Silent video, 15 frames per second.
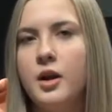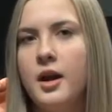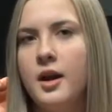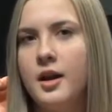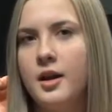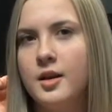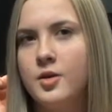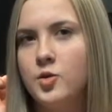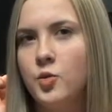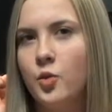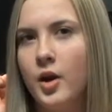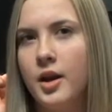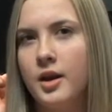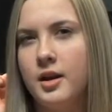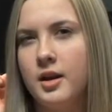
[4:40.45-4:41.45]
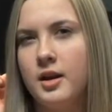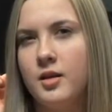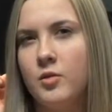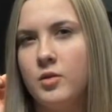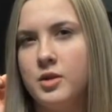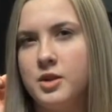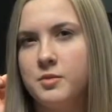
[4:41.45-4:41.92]
and when
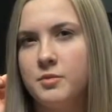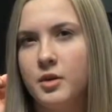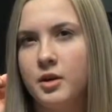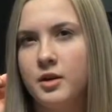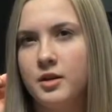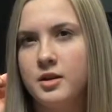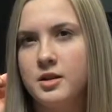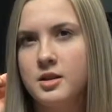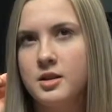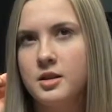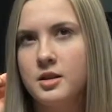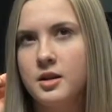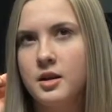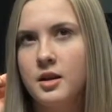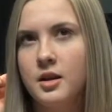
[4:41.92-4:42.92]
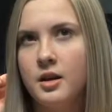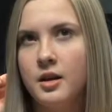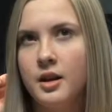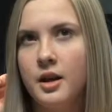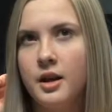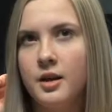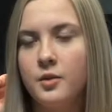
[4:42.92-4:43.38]
it was marked
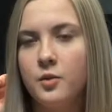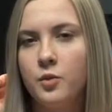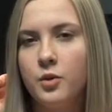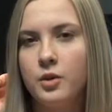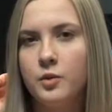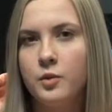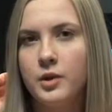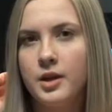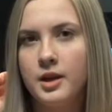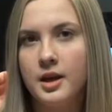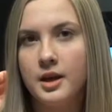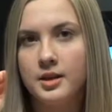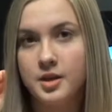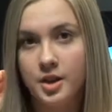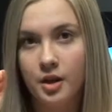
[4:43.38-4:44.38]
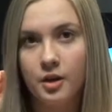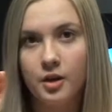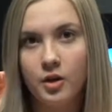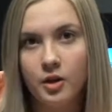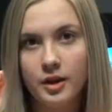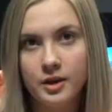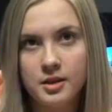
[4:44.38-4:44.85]
and what we had done
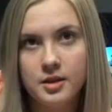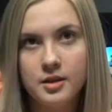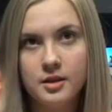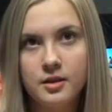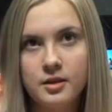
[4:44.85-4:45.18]
on it.